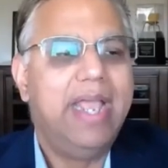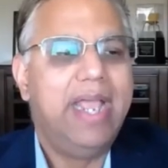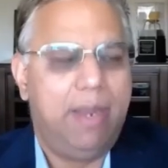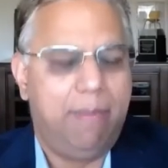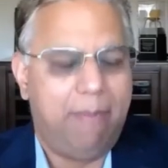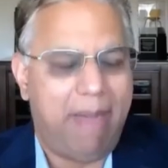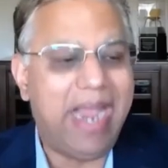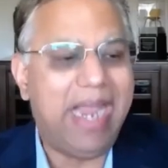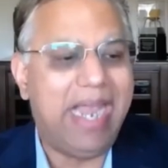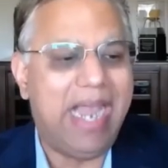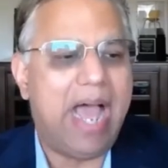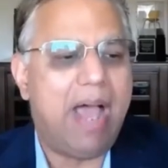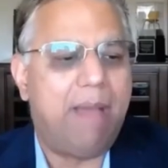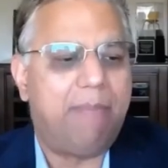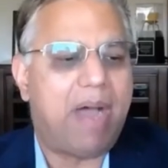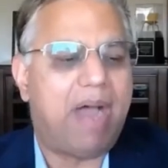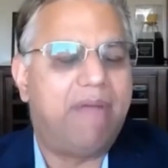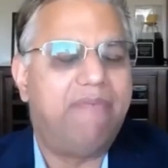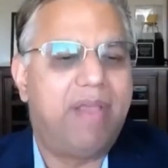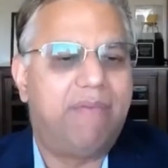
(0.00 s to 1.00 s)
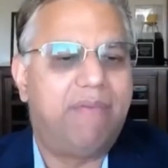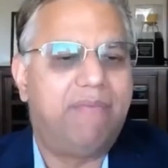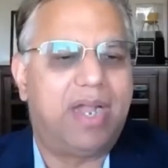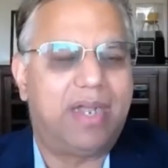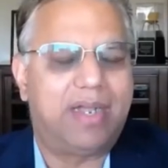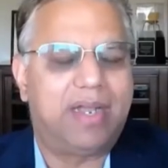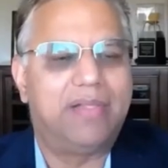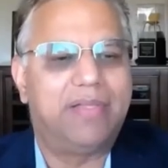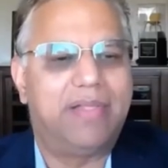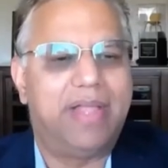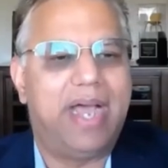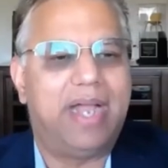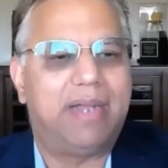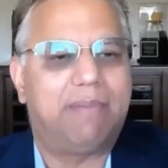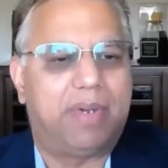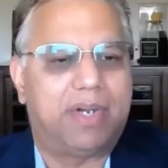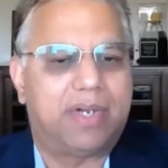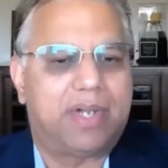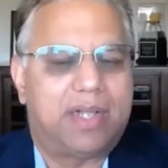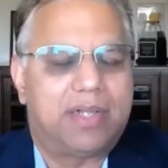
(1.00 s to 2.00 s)
In my lab, uh, we have not done that,
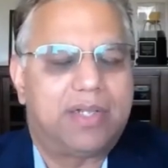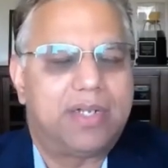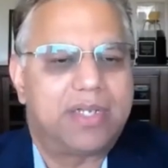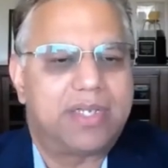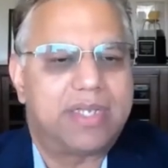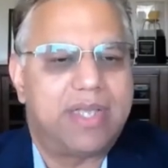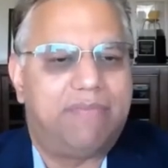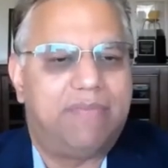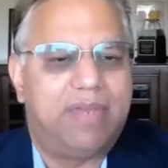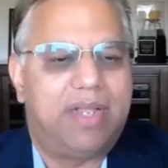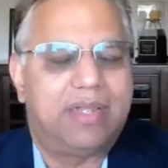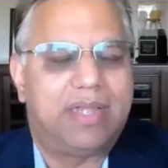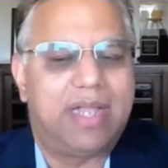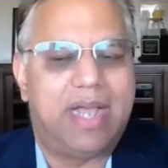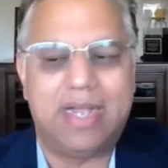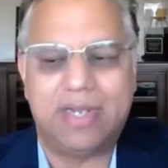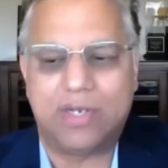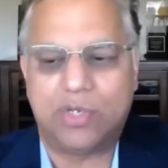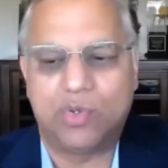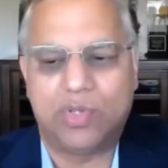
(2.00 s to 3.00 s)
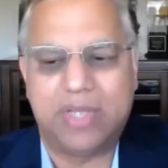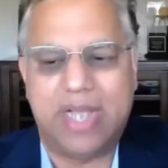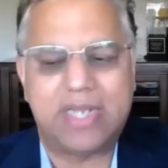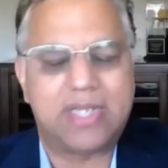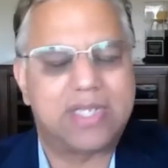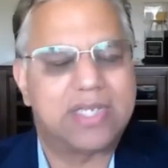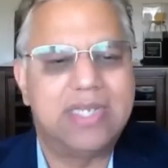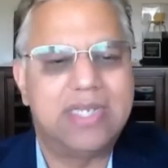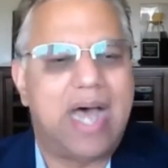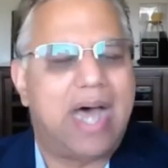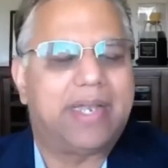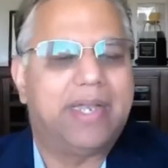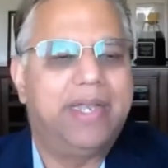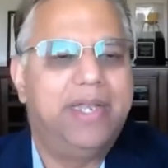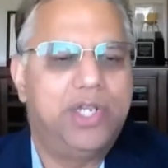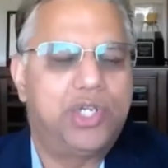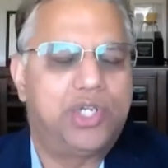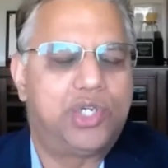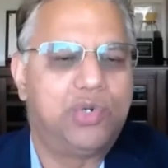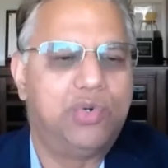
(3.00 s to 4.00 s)
but others have done that. So that's not
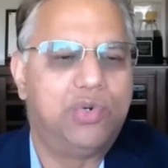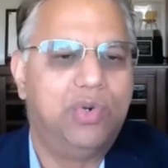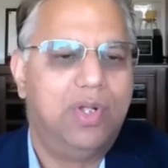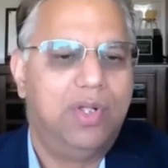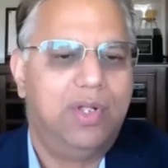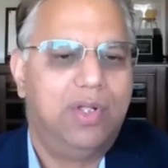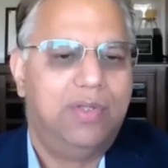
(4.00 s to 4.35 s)
an issue.